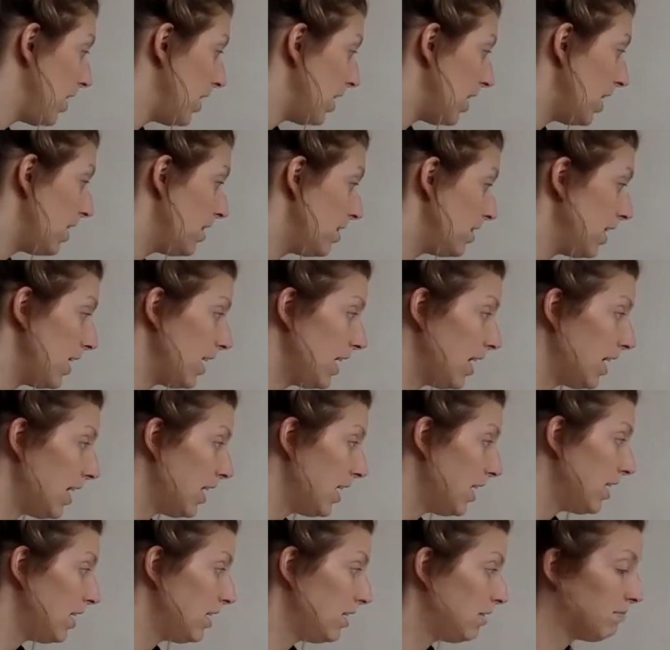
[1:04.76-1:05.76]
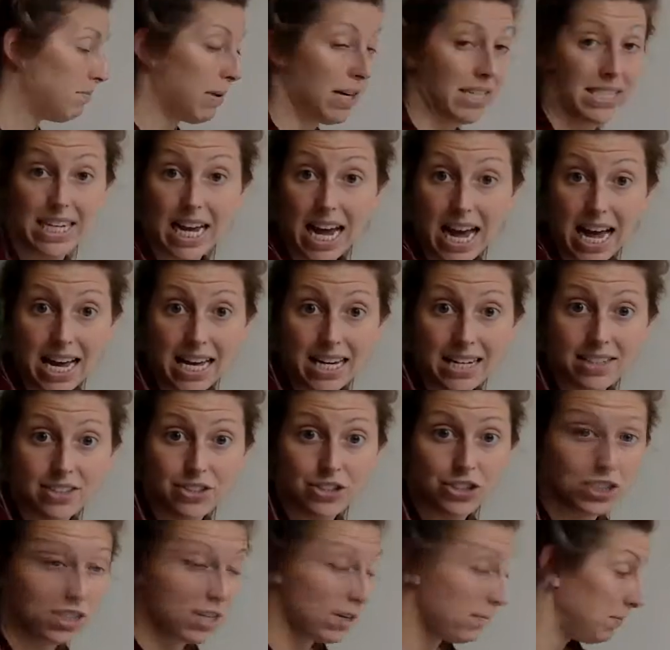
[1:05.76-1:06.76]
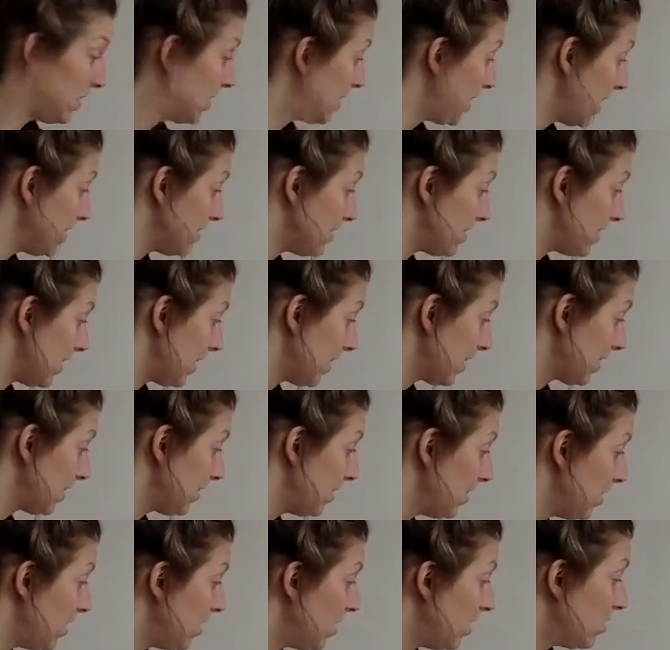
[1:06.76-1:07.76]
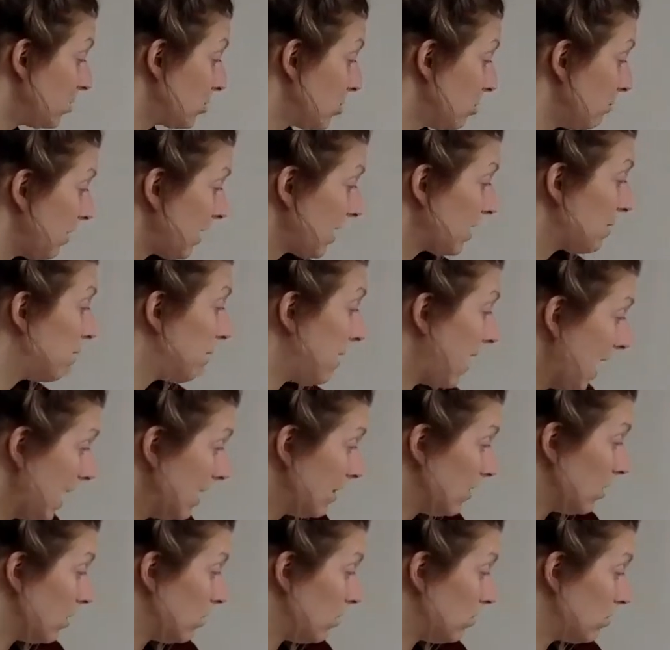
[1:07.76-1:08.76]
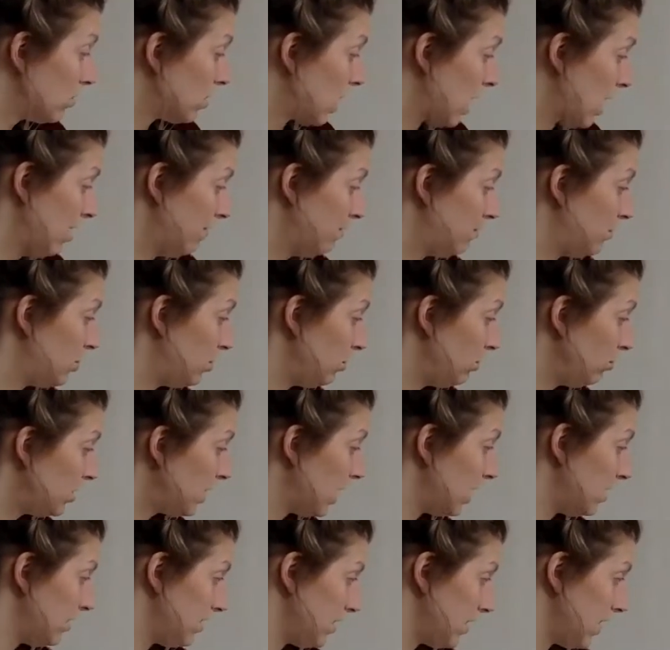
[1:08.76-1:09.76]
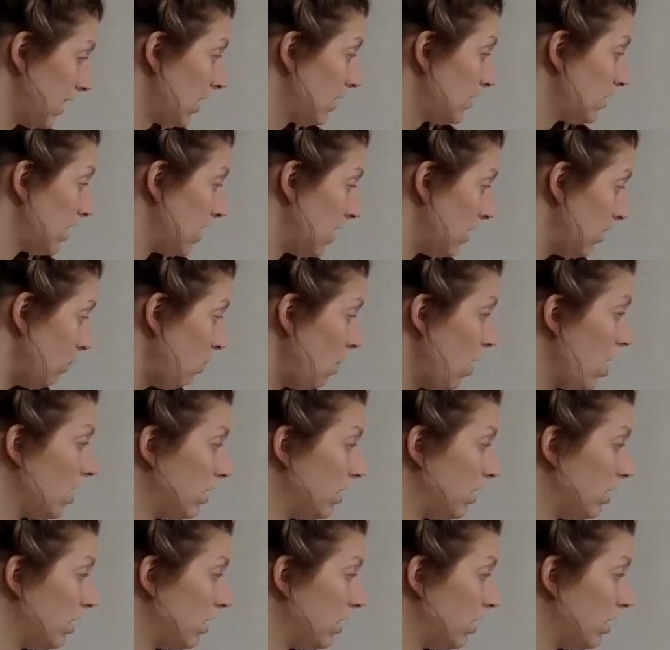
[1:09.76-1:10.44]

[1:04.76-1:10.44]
And then my 10 is just going to be a 10 stick. So if I combine those, I have 2 10 sticks and a 1.